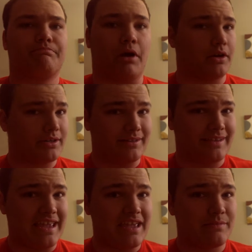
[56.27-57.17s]
part of the
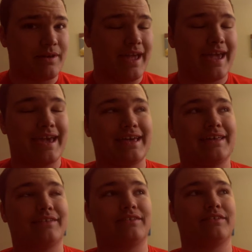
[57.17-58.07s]
team
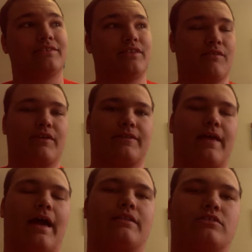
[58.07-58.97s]
and stuff like
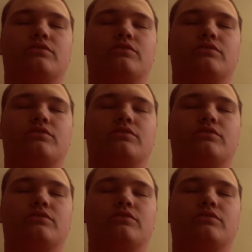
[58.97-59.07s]
that.